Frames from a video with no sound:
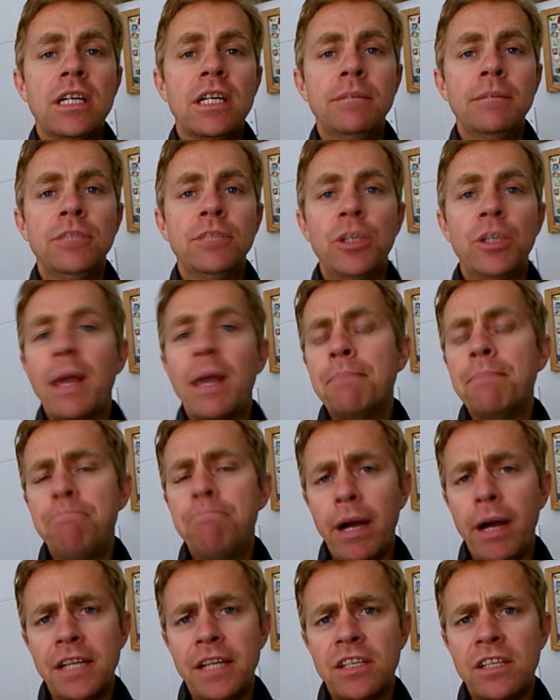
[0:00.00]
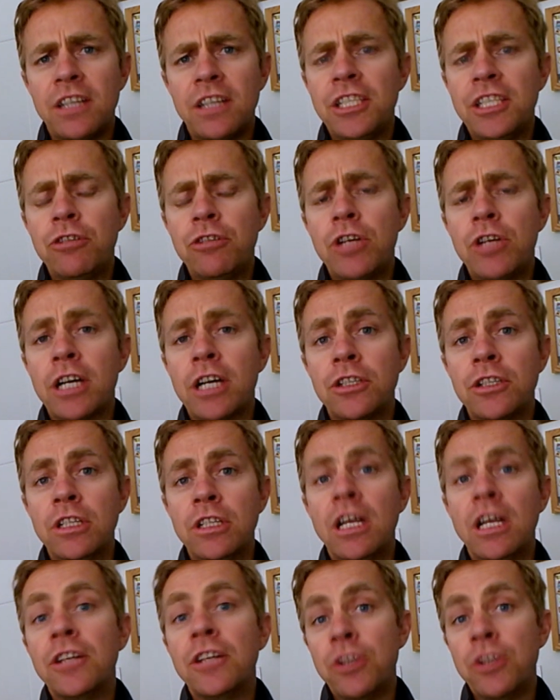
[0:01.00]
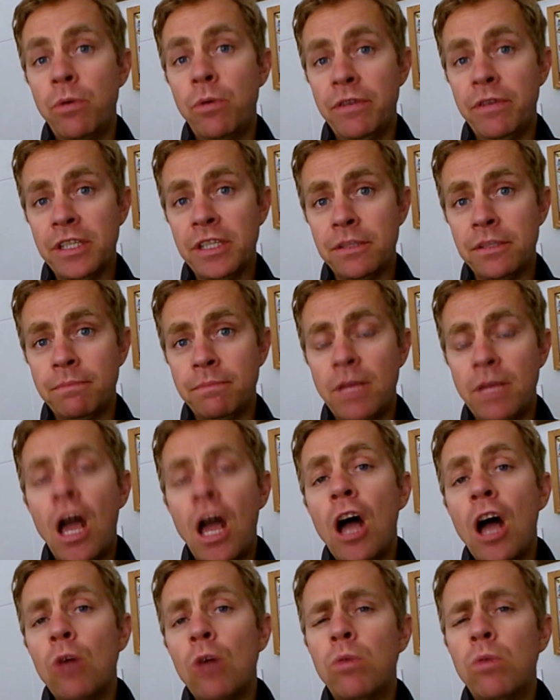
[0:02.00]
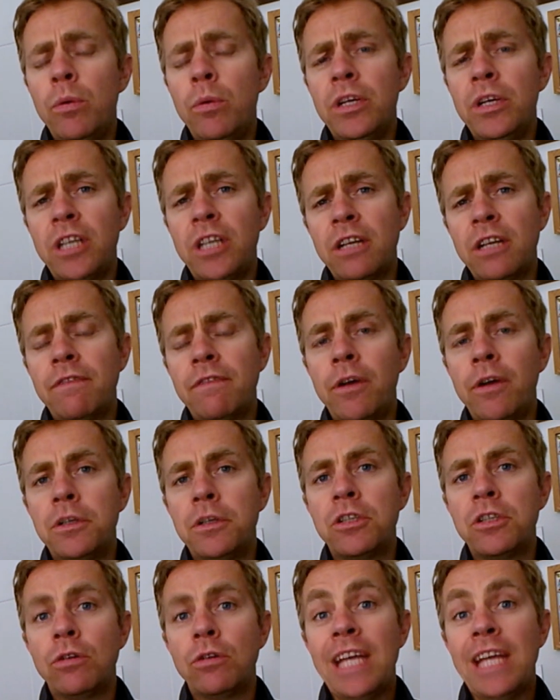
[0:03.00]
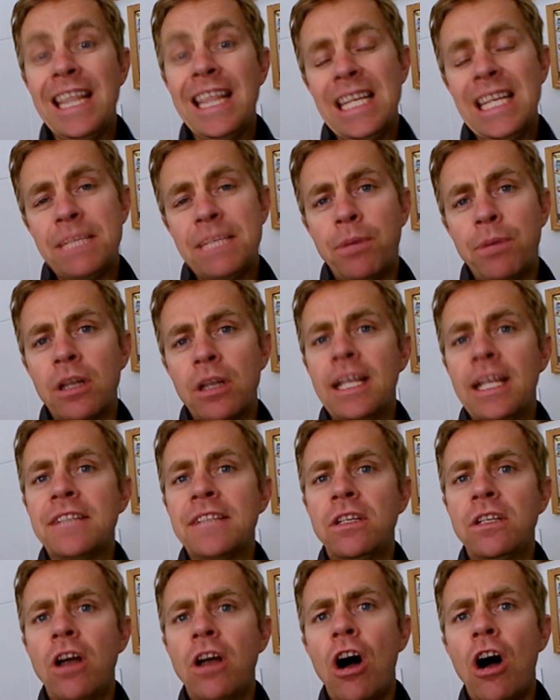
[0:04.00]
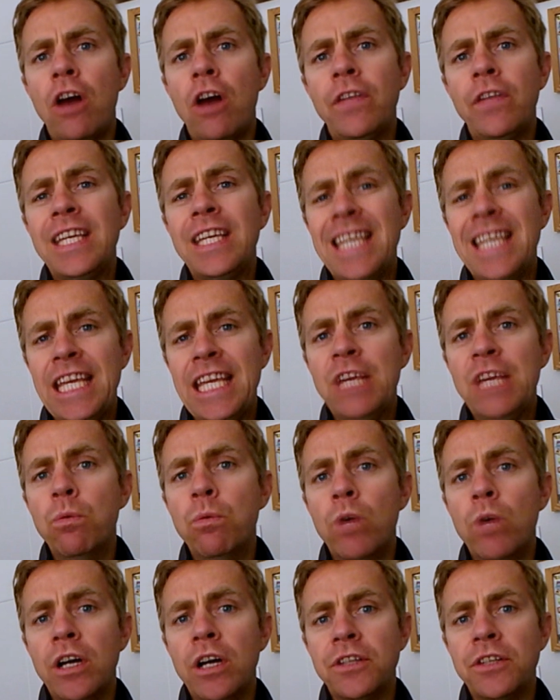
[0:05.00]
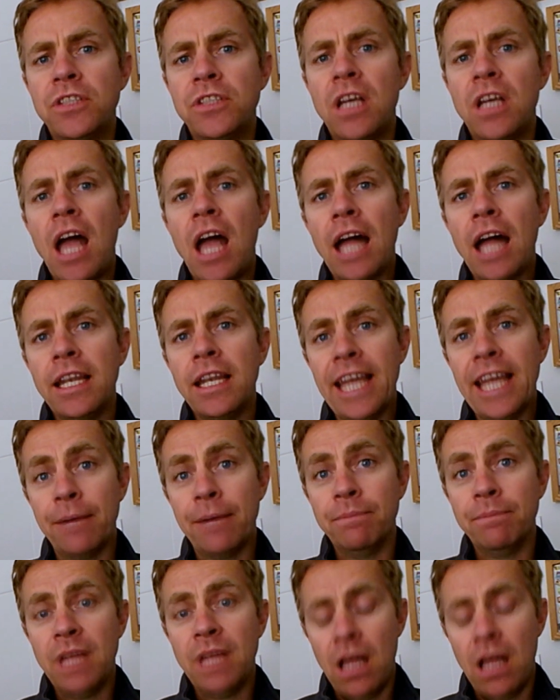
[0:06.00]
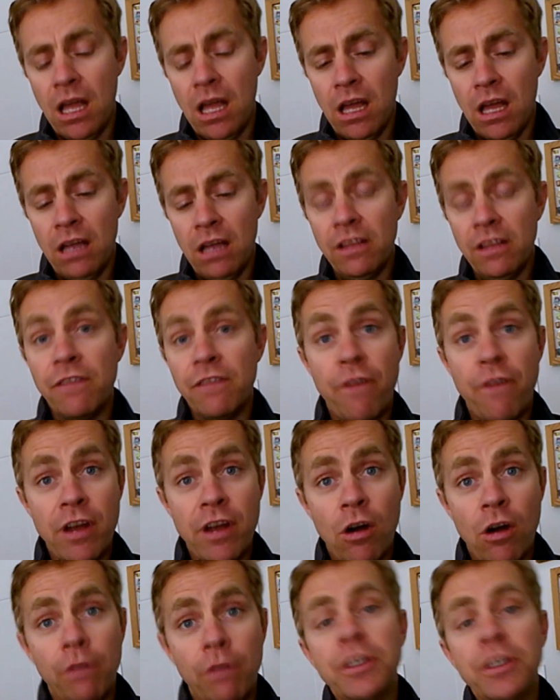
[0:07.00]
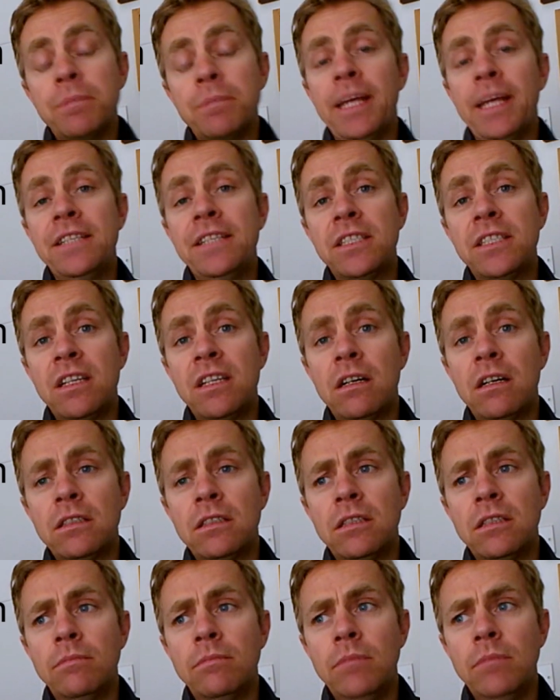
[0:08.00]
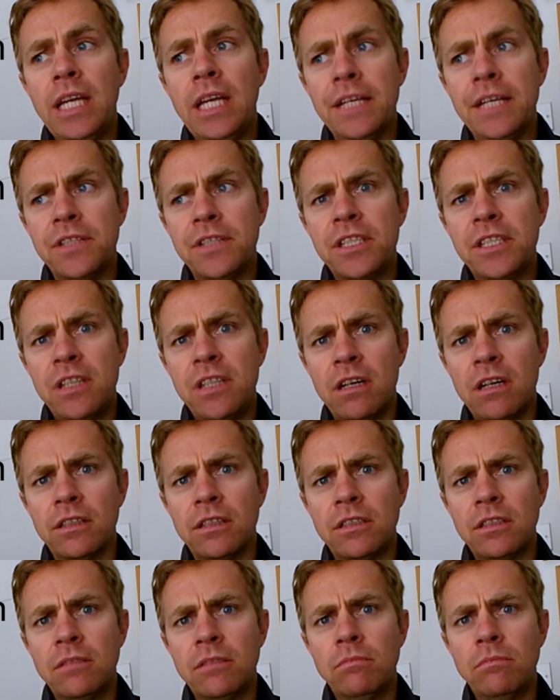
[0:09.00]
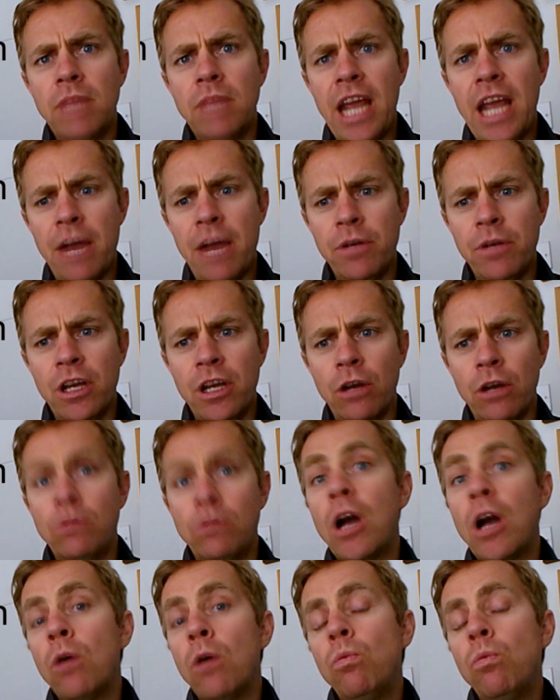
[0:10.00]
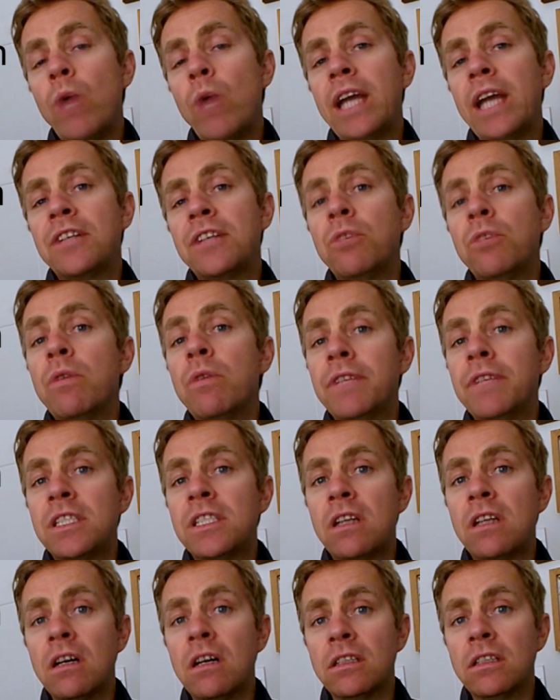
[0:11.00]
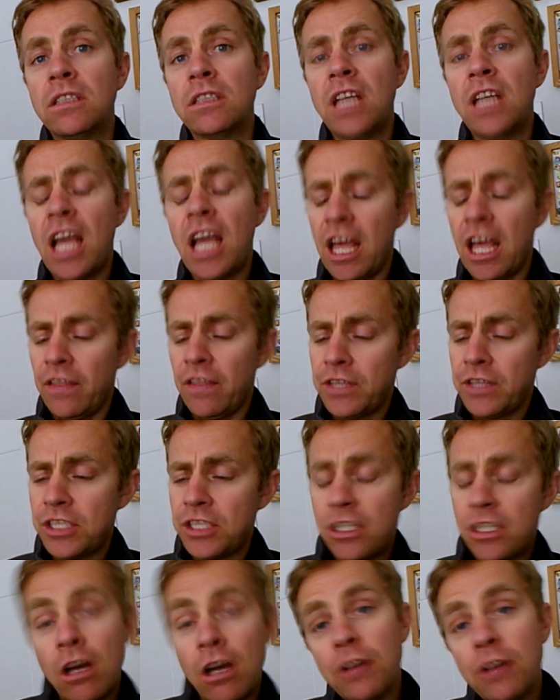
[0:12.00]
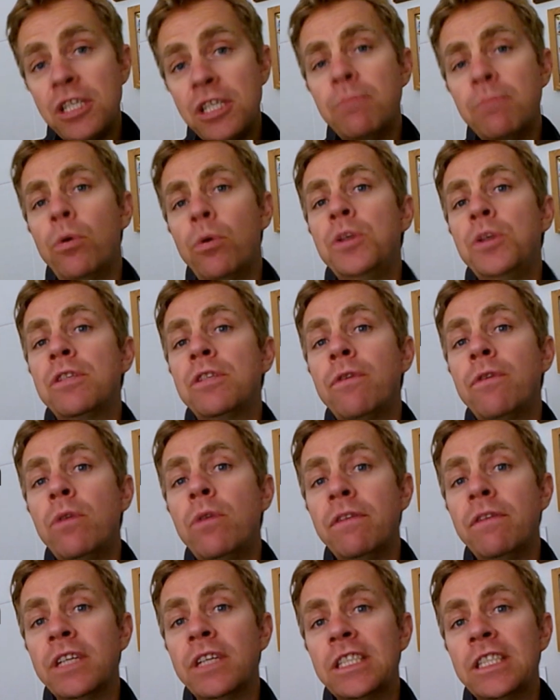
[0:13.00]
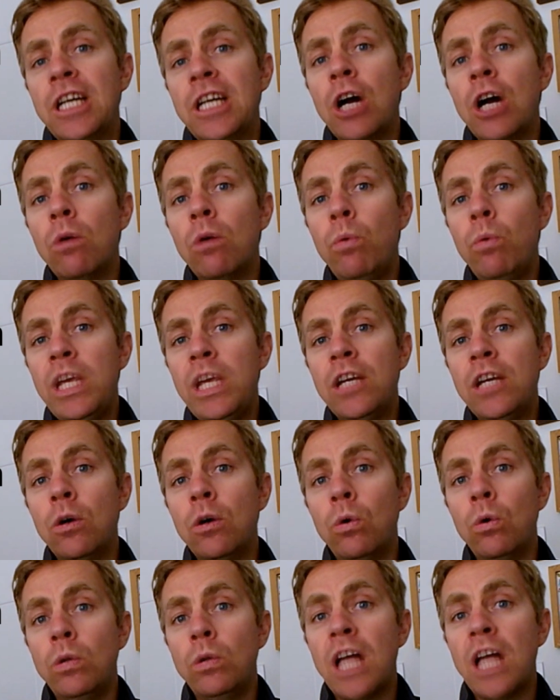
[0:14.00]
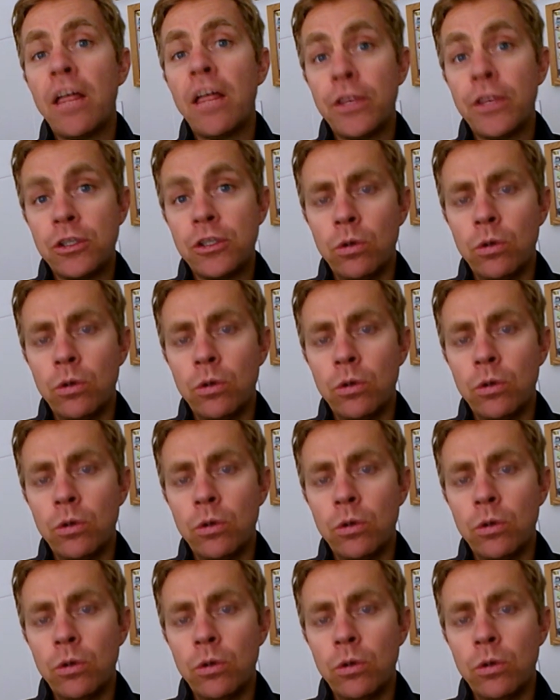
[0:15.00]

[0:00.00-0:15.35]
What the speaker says: welcome to a bite-sized introduction to rivers. What we are going to focus on in this part of the lesson are the key words. Now, the very obvious place to start is the start. Ergo, where does a river start? The starting point of a river we call the